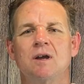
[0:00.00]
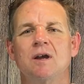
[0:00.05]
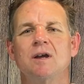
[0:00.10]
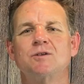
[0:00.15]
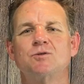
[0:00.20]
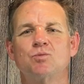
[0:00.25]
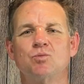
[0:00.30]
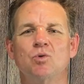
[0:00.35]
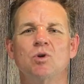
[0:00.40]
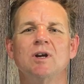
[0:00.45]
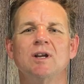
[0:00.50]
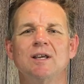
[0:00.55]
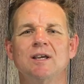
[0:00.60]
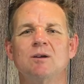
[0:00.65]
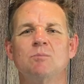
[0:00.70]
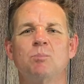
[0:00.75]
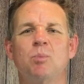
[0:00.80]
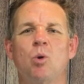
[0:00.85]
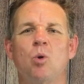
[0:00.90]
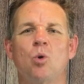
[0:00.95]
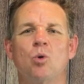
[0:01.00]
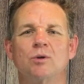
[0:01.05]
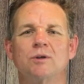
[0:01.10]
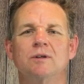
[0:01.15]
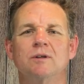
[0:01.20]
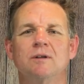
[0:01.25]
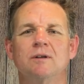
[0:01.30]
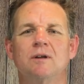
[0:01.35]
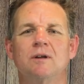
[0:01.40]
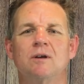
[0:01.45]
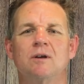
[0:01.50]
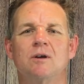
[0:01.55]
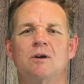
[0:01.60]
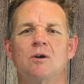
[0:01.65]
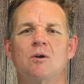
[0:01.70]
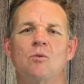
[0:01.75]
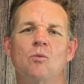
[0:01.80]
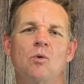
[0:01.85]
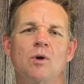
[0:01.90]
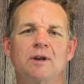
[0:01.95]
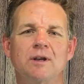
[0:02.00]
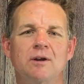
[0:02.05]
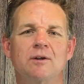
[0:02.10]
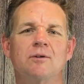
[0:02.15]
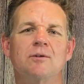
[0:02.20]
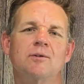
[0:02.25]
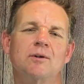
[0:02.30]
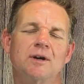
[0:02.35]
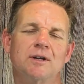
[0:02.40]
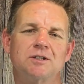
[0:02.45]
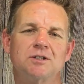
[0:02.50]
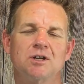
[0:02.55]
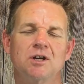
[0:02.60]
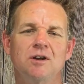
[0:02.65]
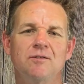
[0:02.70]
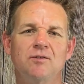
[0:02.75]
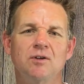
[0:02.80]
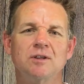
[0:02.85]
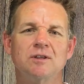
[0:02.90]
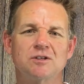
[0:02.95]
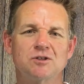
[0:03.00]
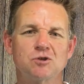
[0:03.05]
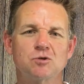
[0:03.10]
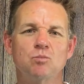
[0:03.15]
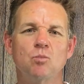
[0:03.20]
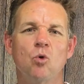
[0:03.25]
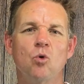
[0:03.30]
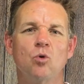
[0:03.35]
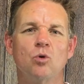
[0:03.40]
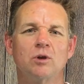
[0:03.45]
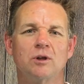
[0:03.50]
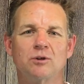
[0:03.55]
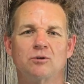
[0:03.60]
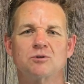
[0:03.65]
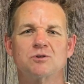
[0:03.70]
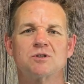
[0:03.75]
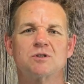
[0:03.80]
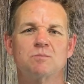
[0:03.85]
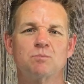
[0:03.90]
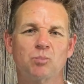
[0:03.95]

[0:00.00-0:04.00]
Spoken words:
It's really important when you're achieving the small little